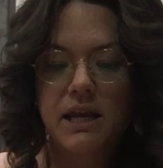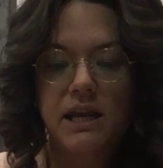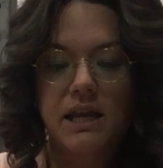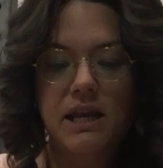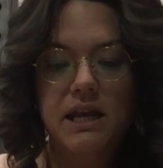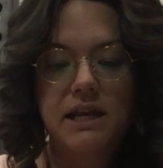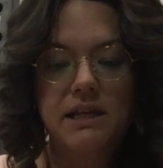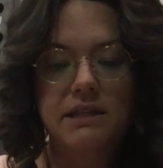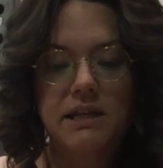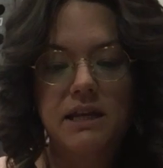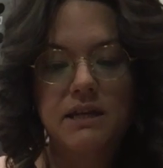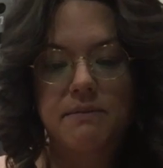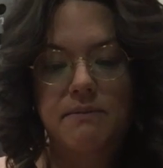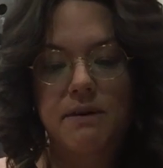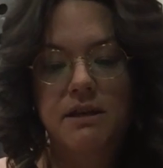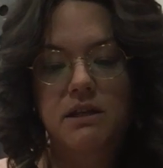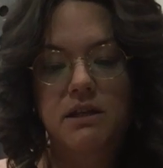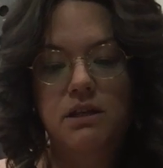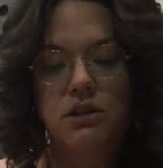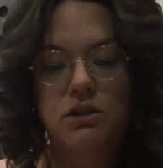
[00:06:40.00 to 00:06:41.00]
He sent a
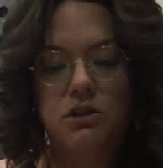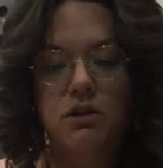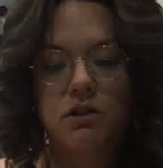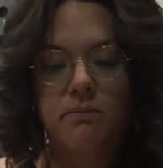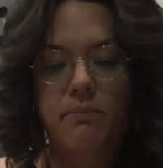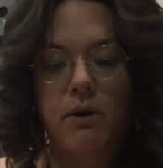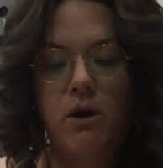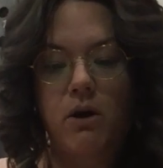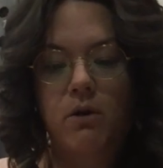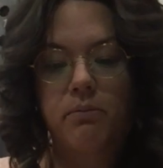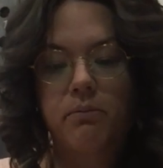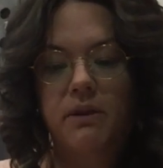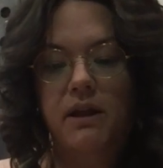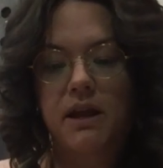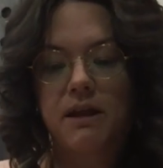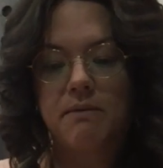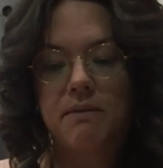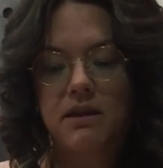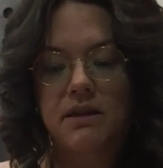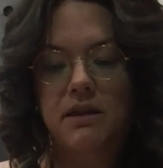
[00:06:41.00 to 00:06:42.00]
message to the Pope
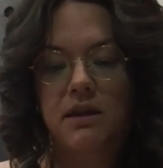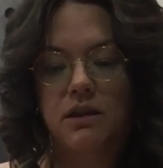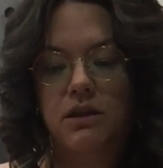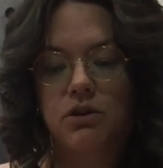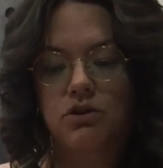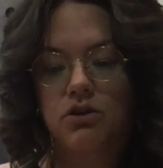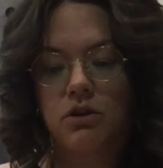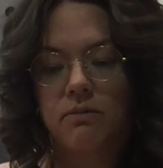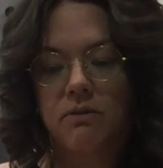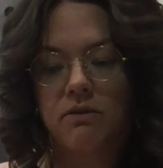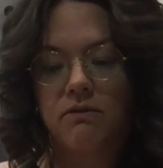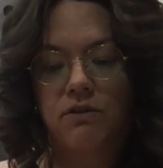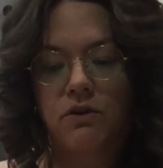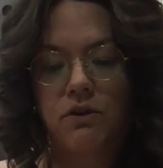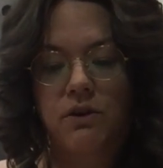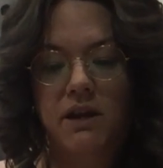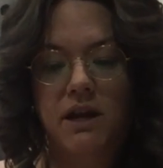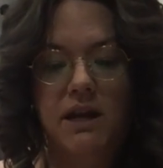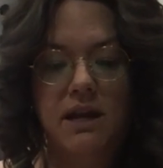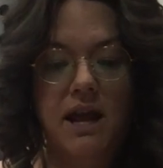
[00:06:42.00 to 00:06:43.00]
claiming that the German
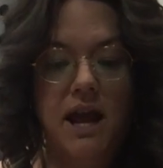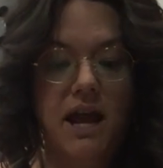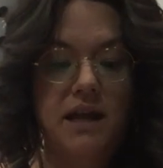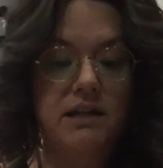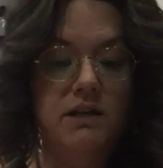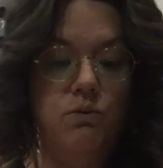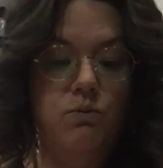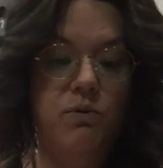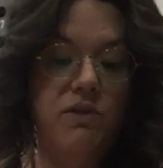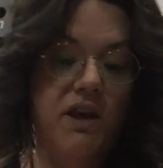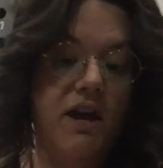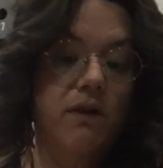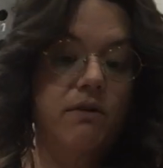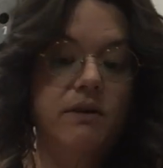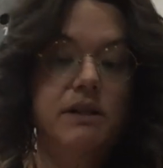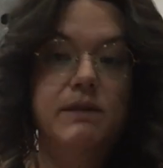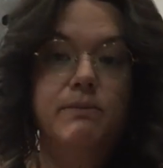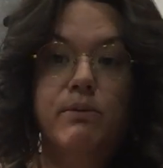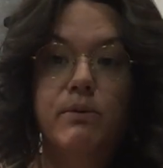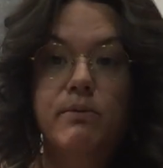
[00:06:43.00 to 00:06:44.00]
fury had acted without
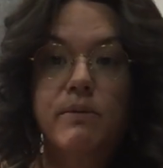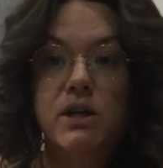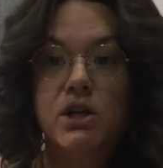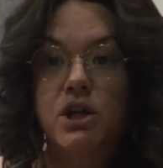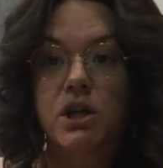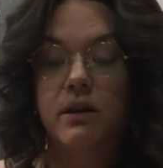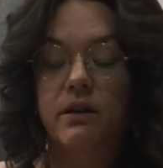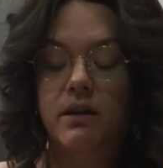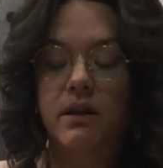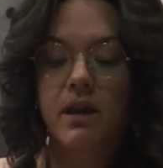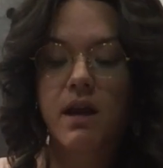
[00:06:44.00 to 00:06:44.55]
his permission.